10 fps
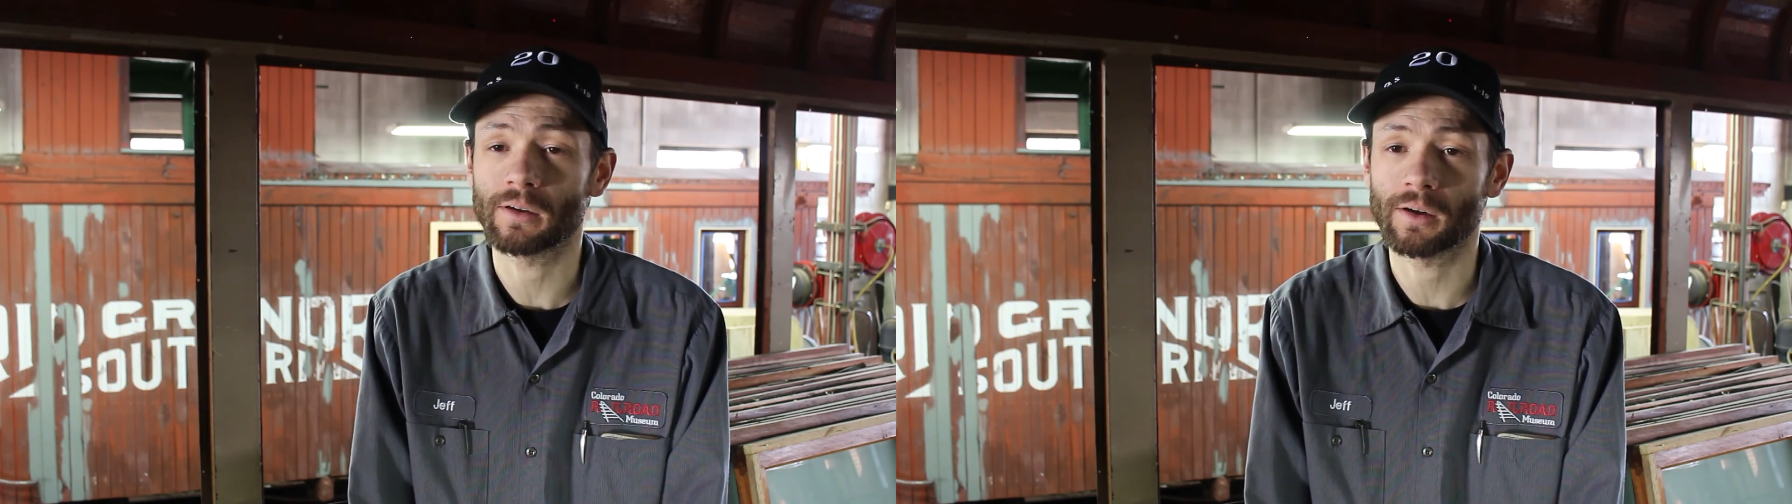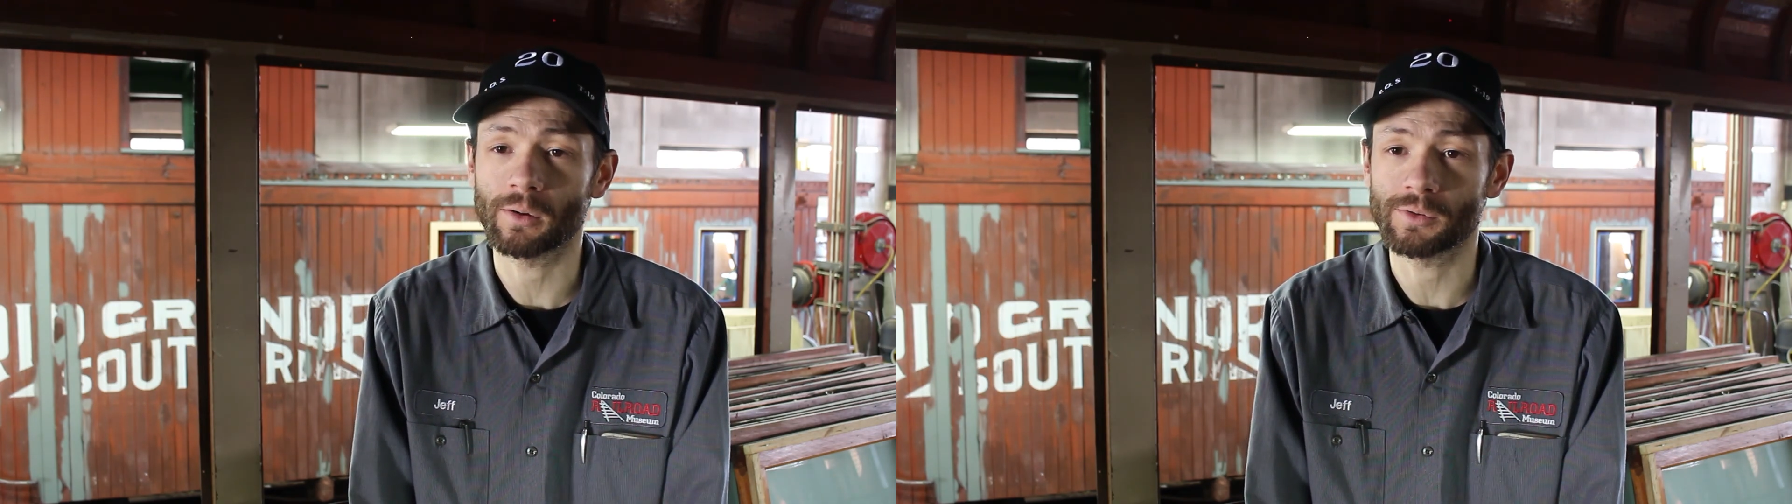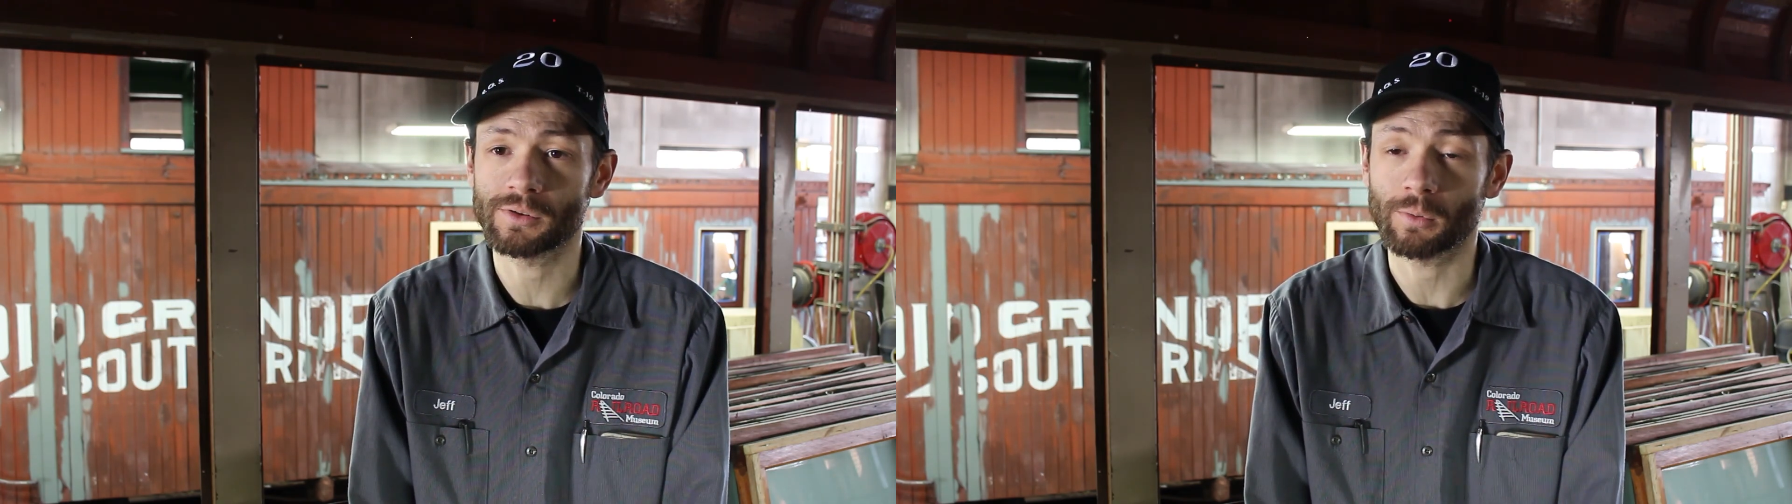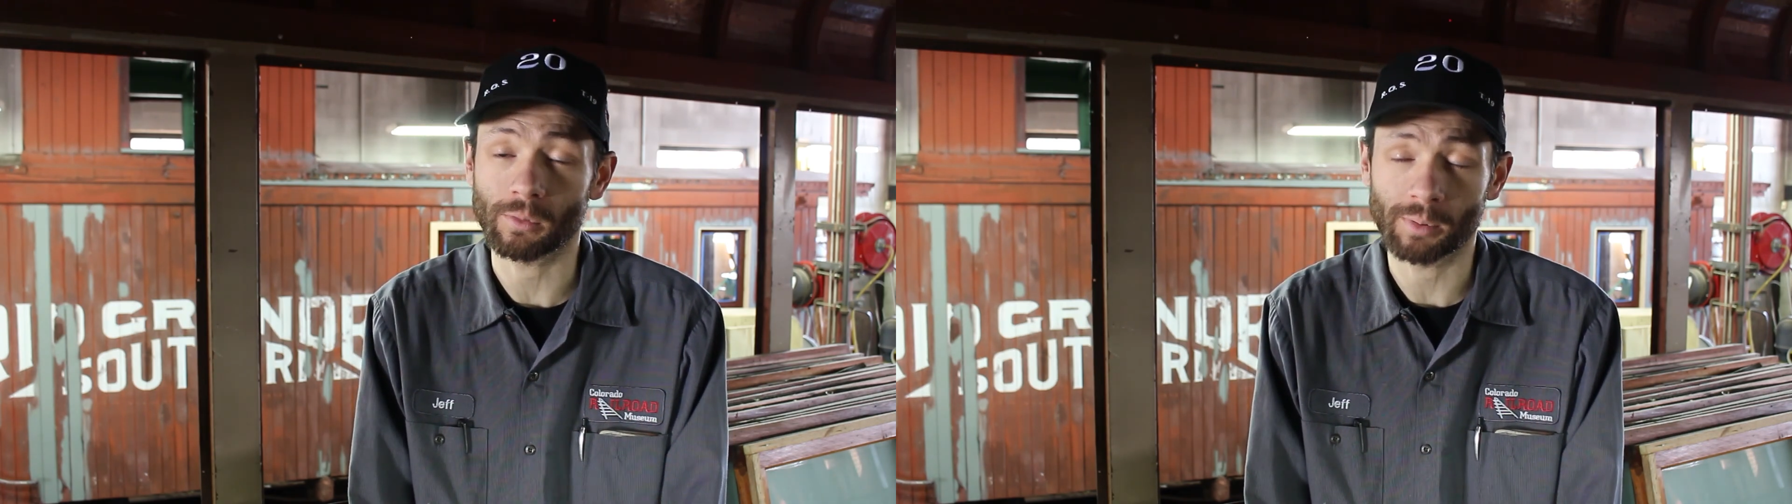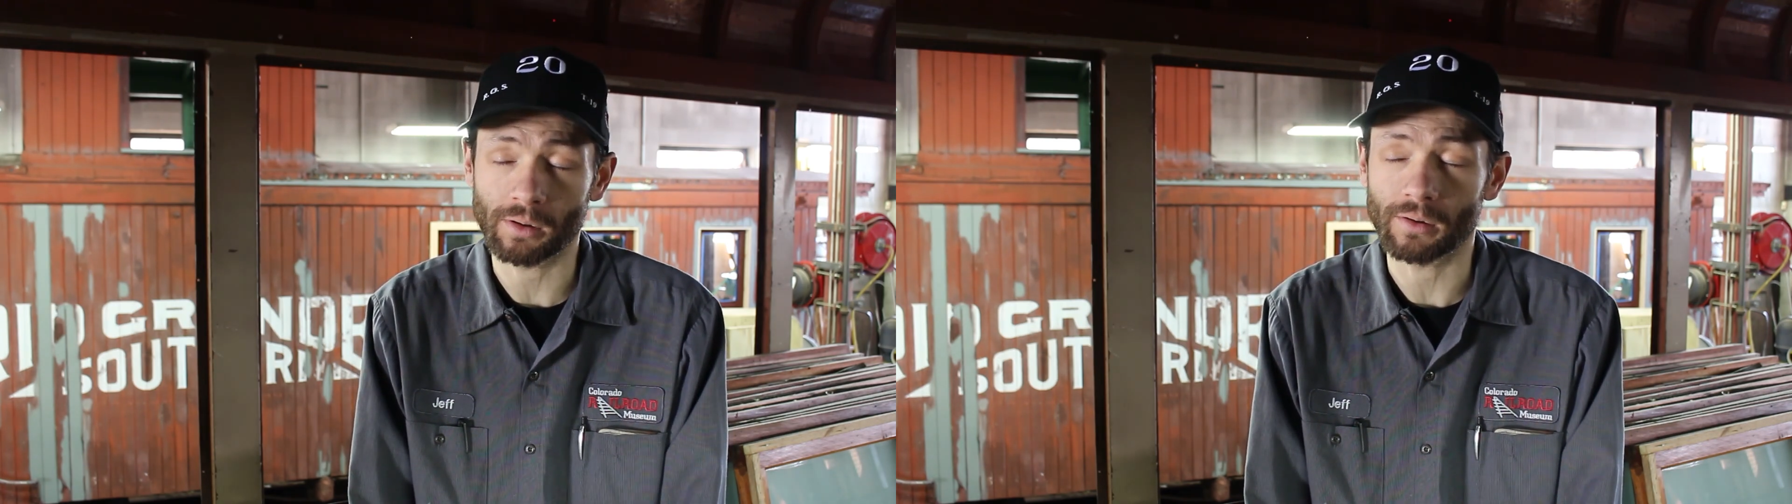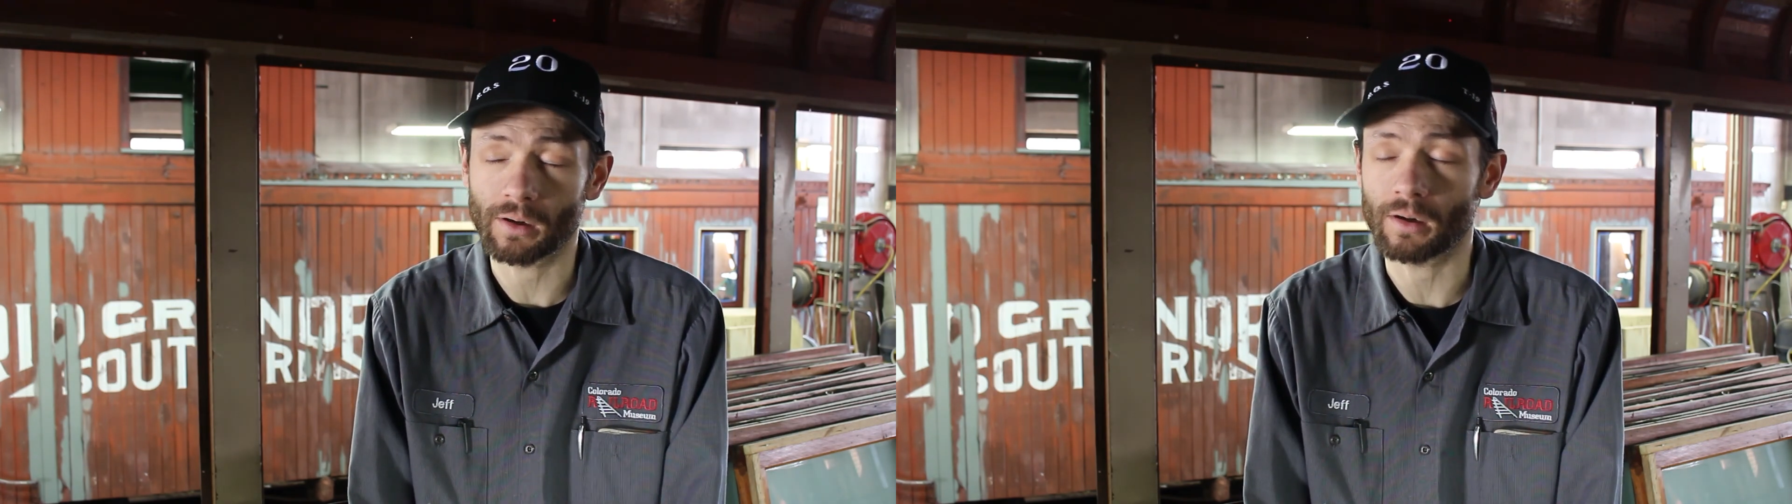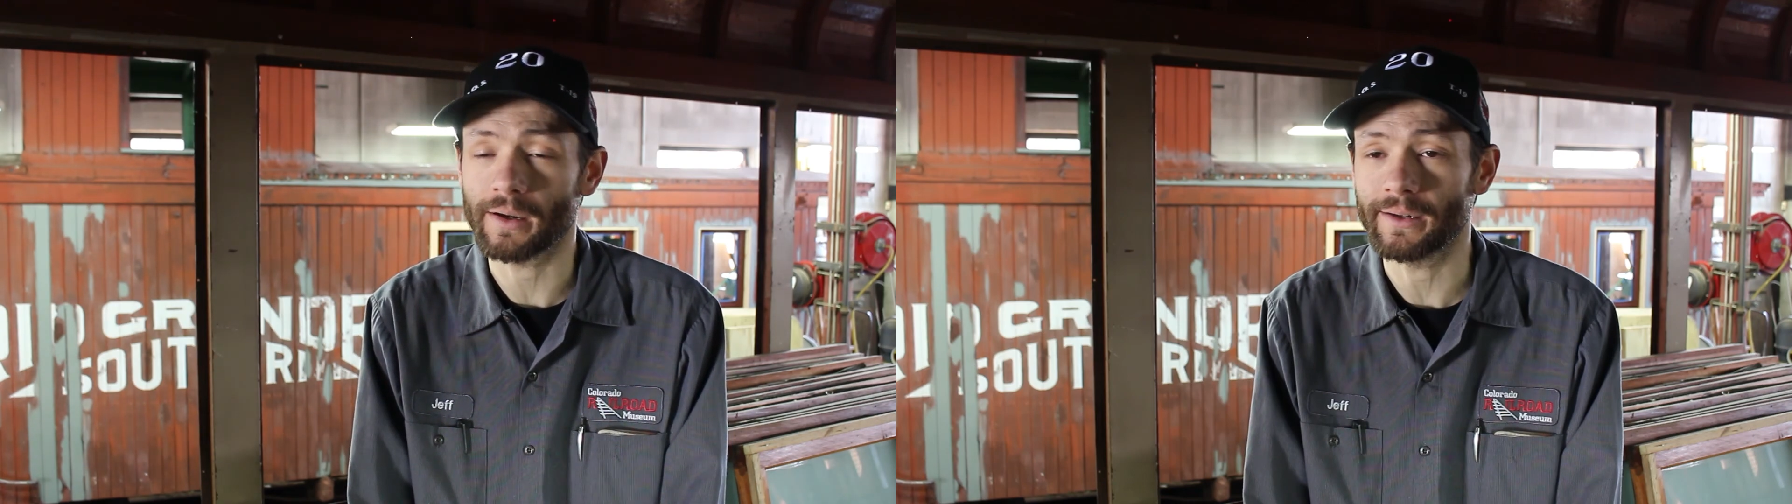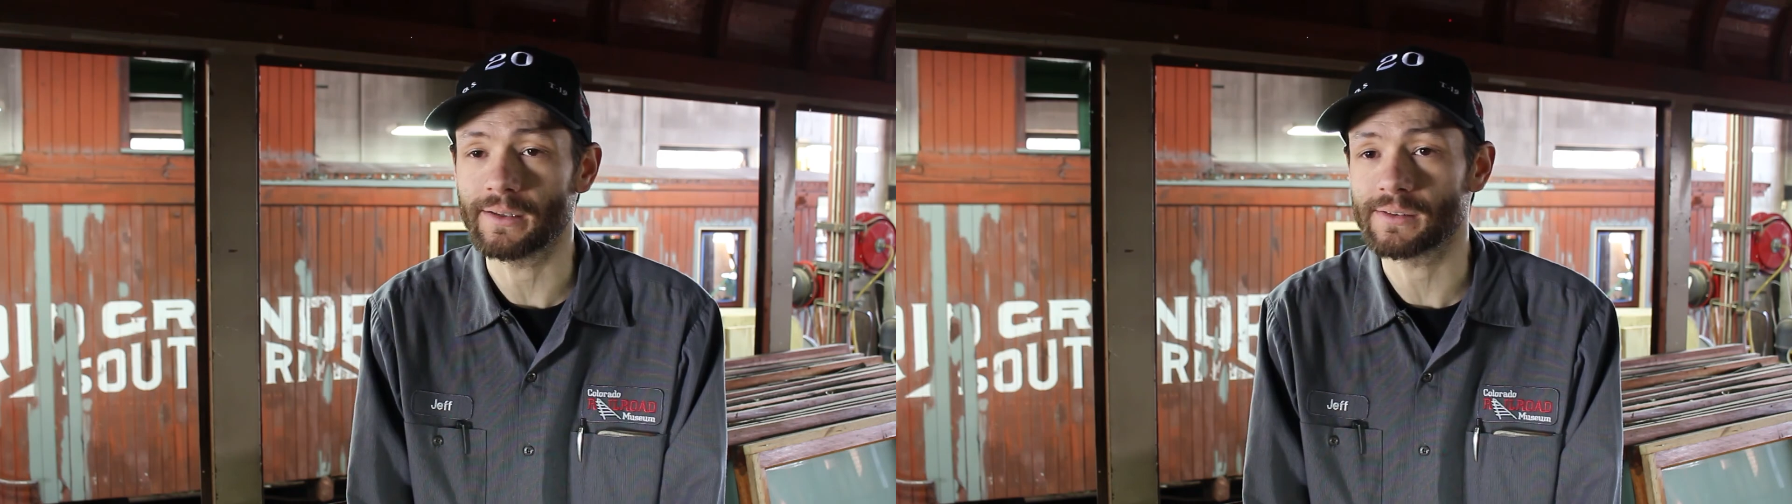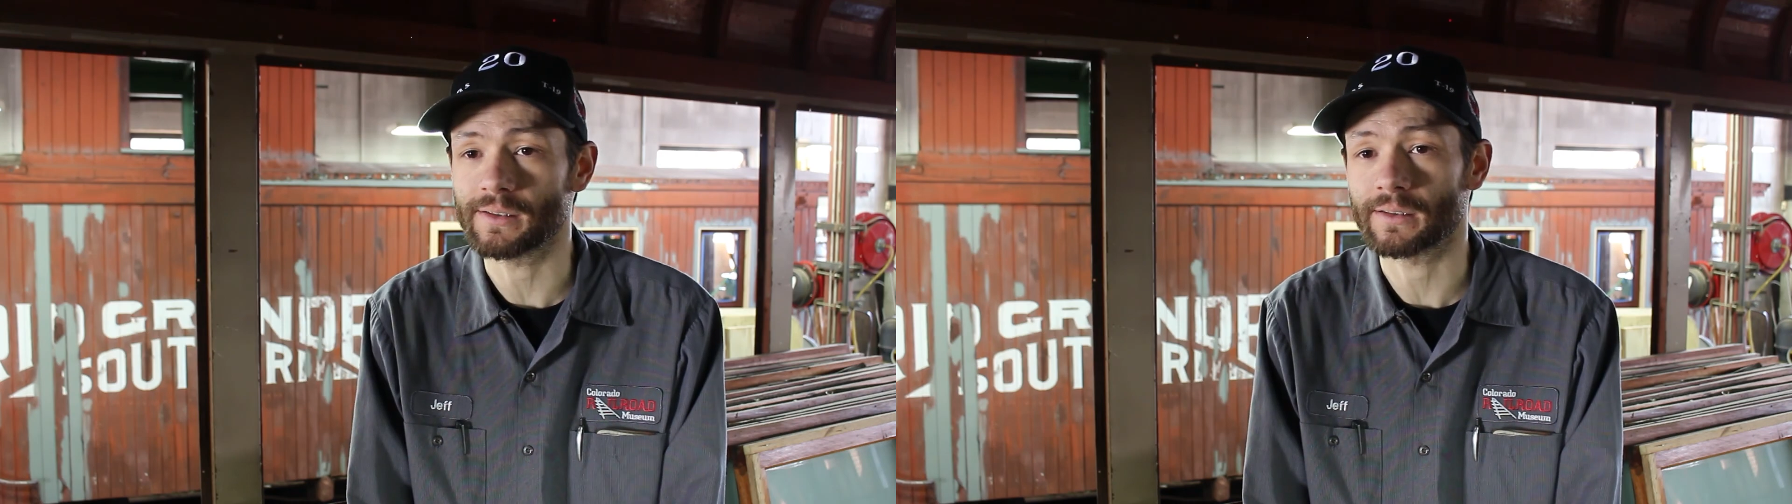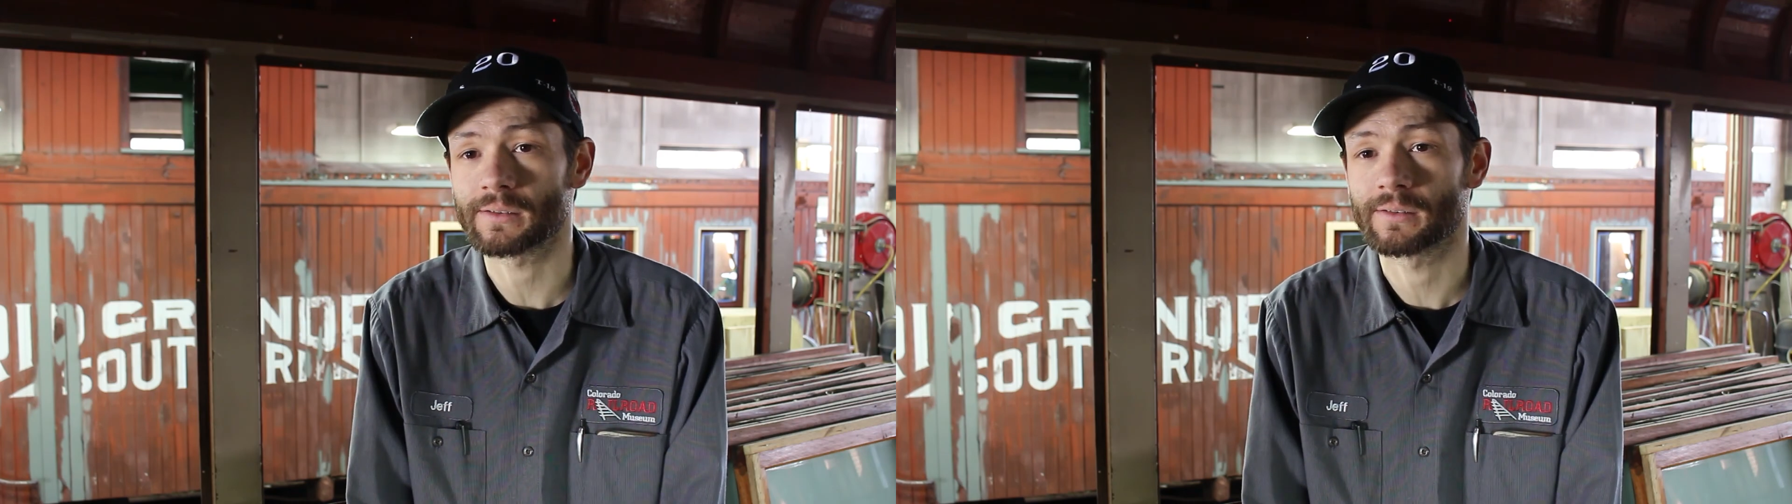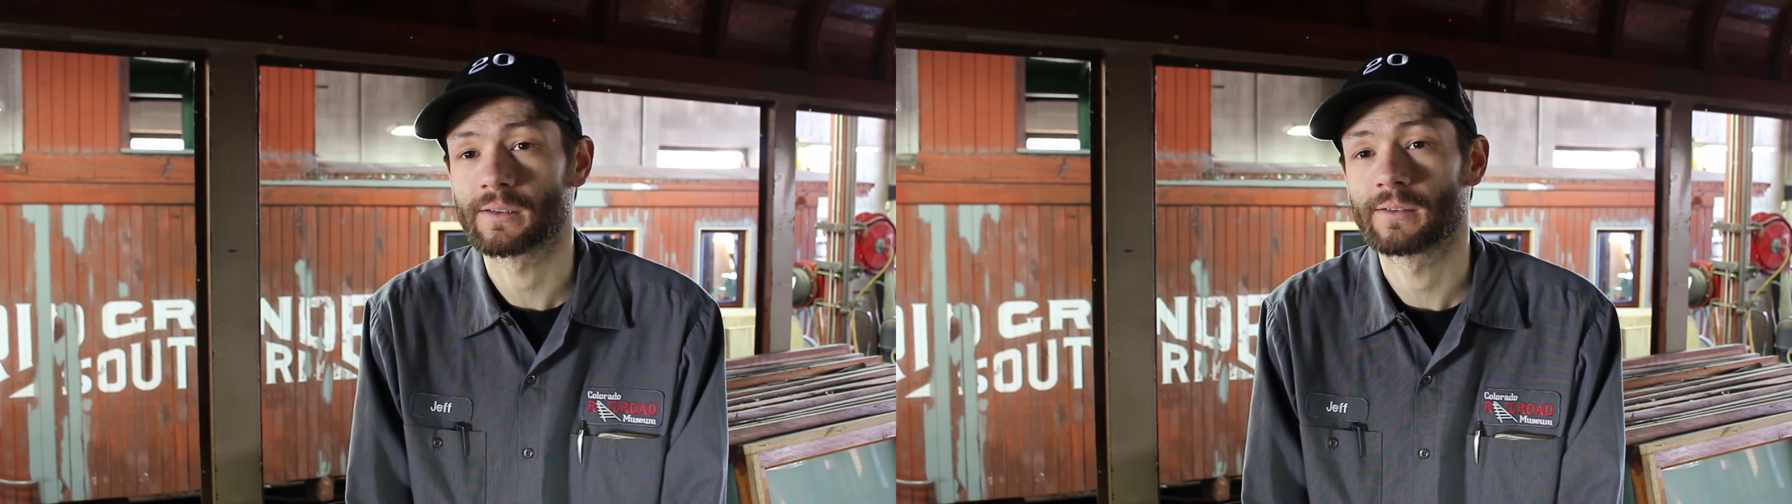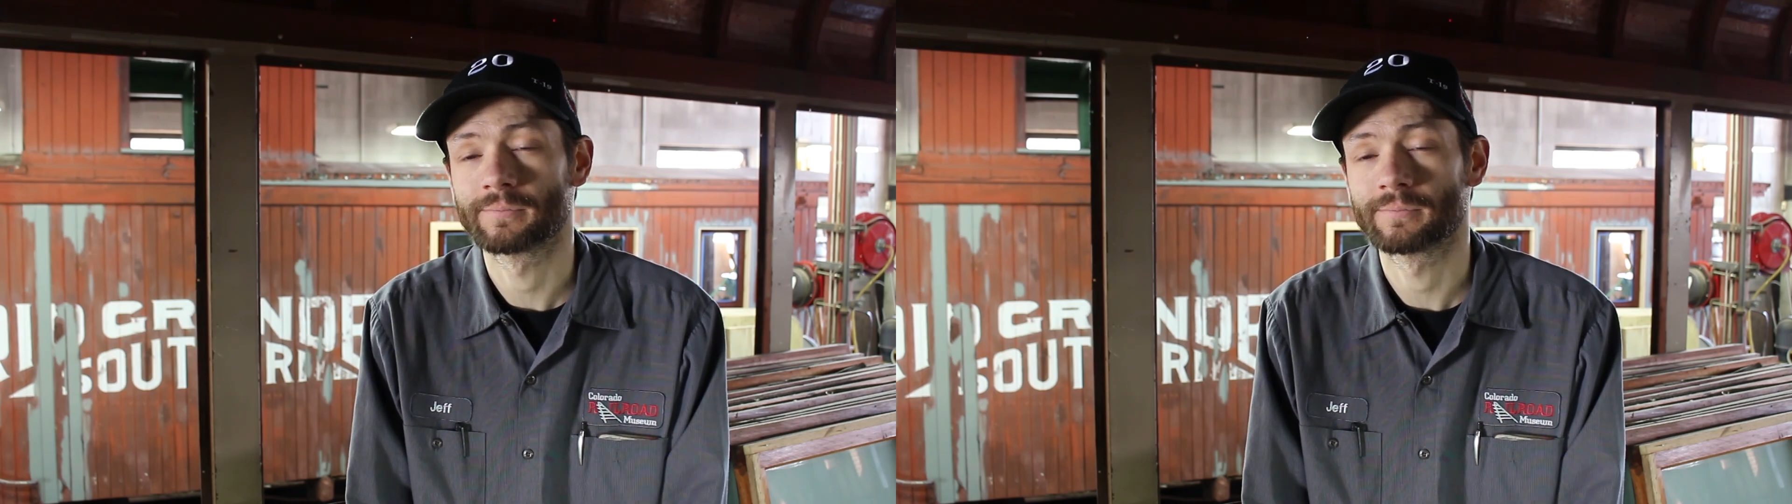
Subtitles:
Coach or Parlor Car 86.